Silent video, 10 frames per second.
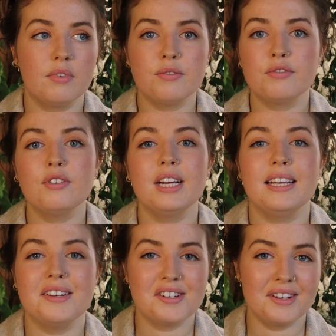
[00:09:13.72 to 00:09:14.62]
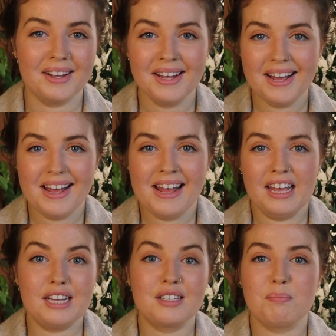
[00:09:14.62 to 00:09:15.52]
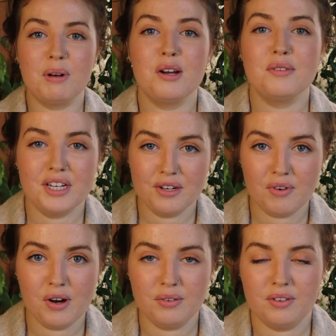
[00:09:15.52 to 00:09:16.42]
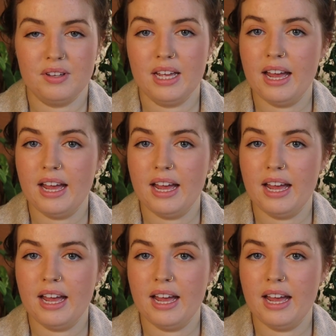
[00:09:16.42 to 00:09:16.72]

free to explode in growth